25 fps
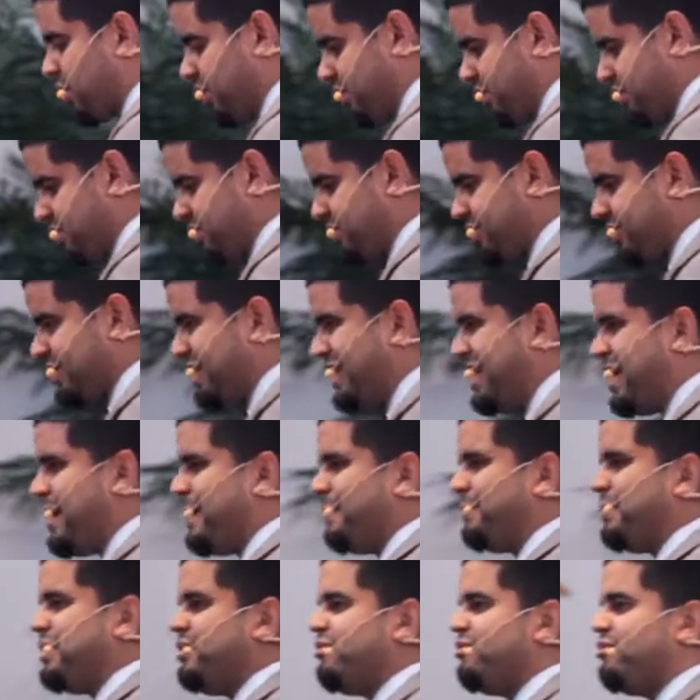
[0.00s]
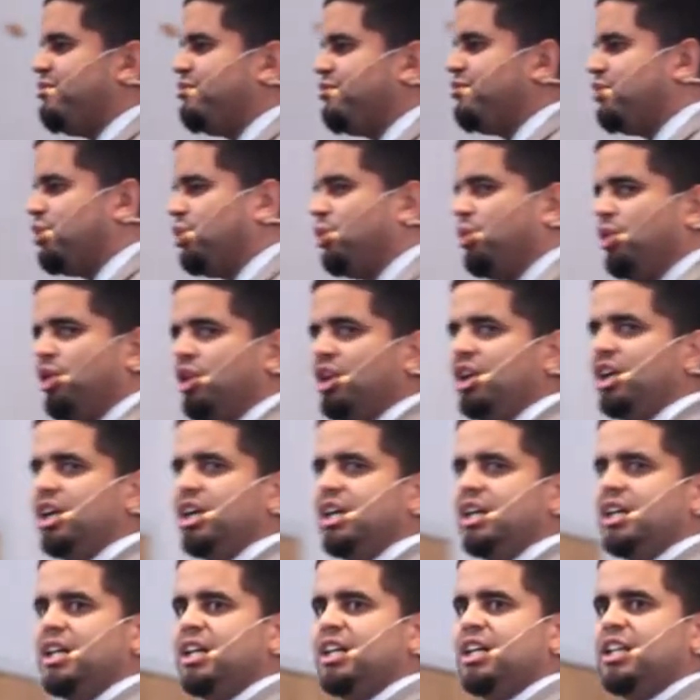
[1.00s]
words,
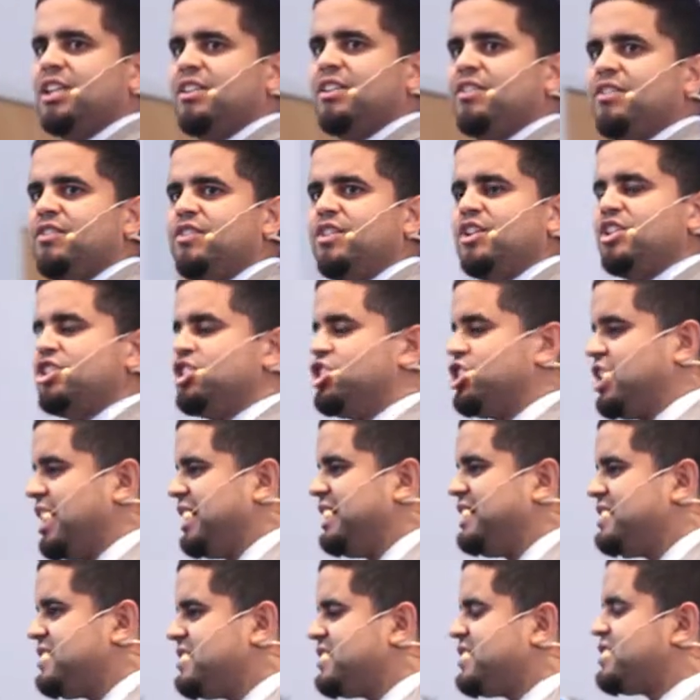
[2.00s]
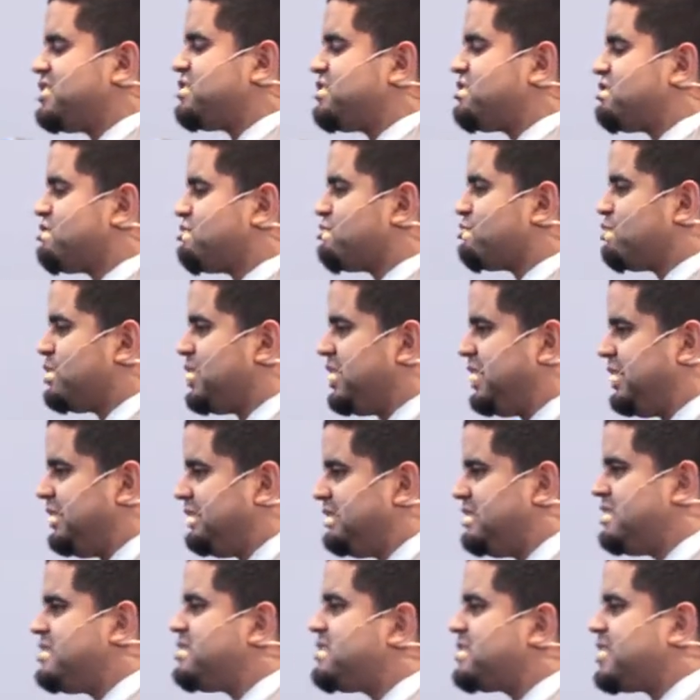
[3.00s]
before the Genesis
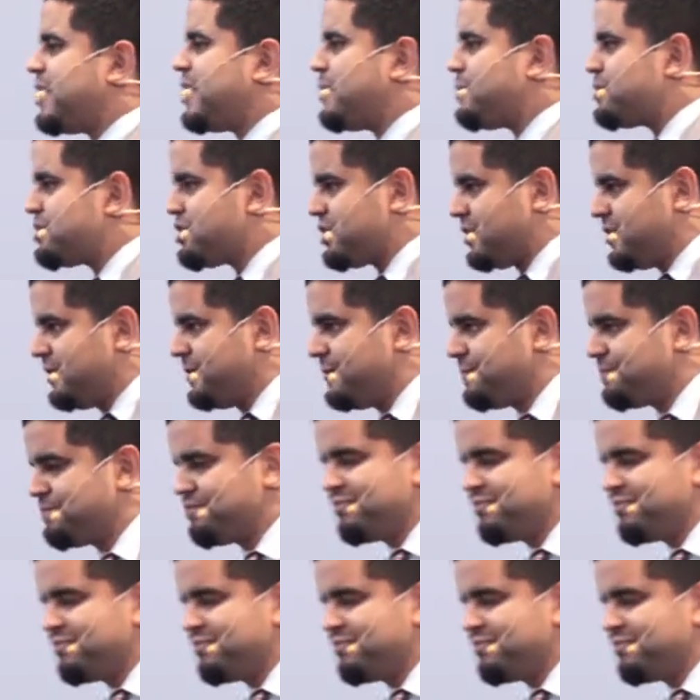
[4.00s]
3 deception,